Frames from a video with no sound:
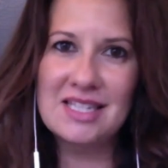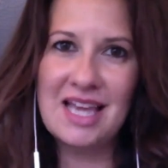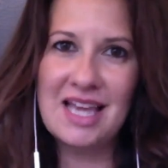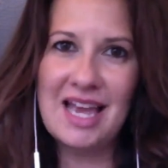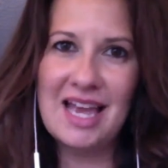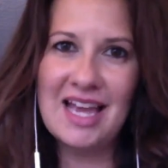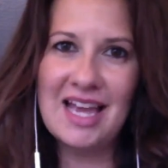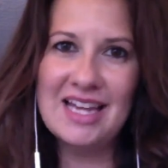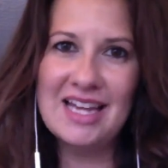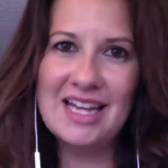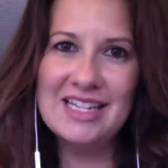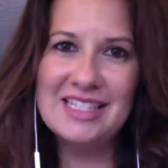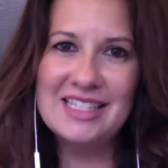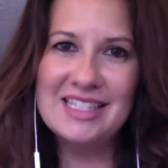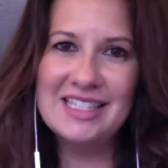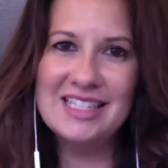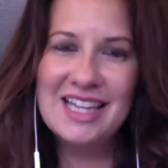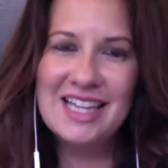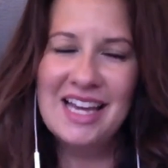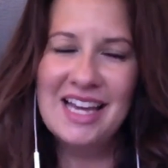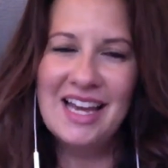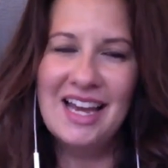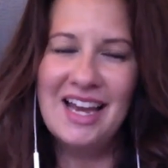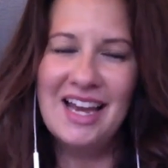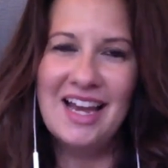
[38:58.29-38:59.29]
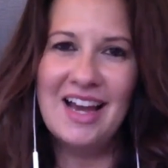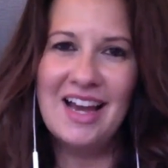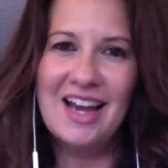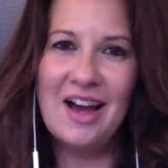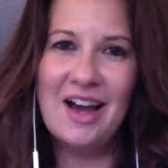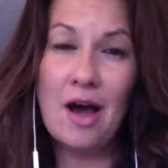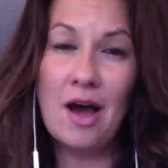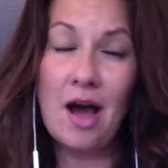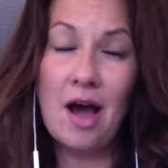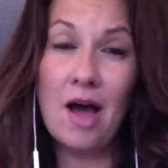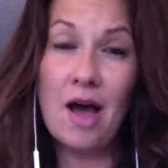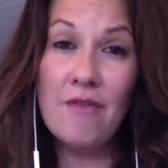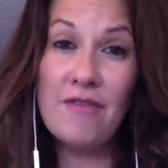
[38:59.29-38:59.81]
and
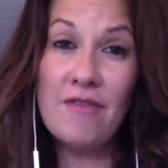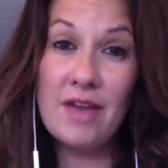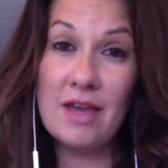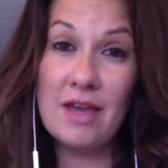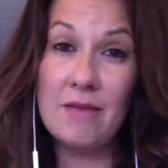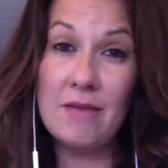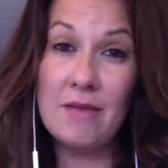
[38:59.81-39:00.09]
of him,